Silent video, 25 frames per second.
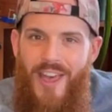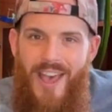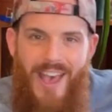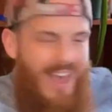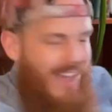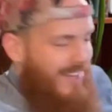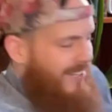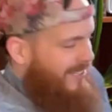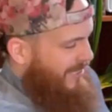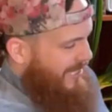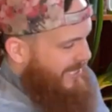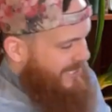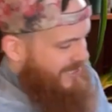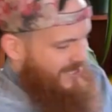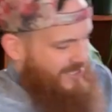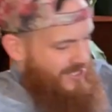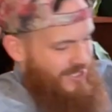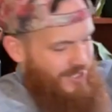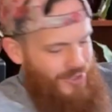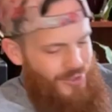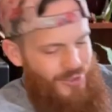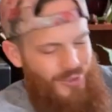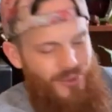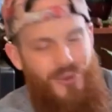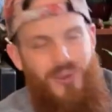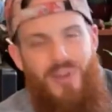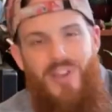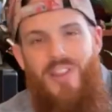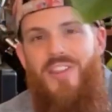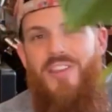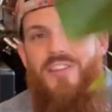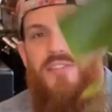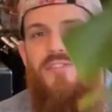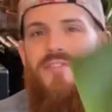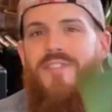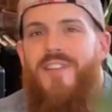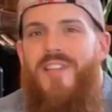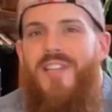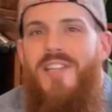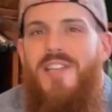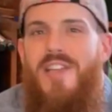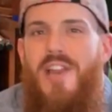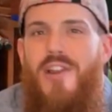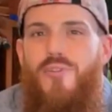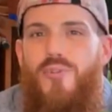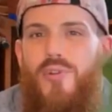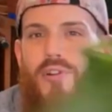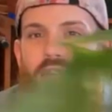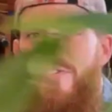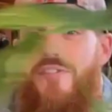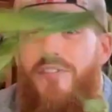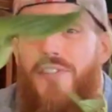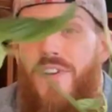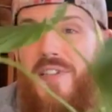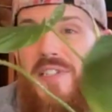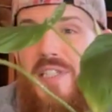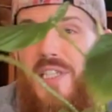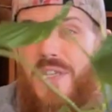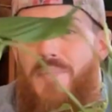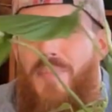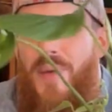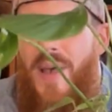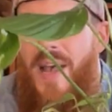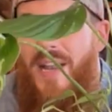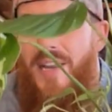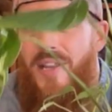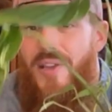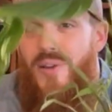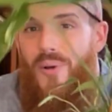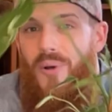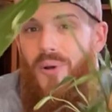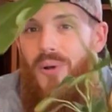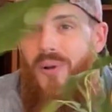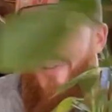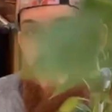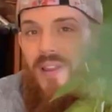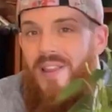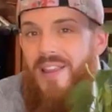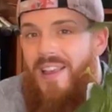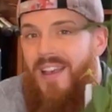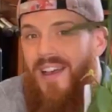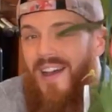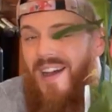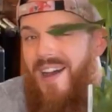that, let's do the Philodendron fuzzy petiole.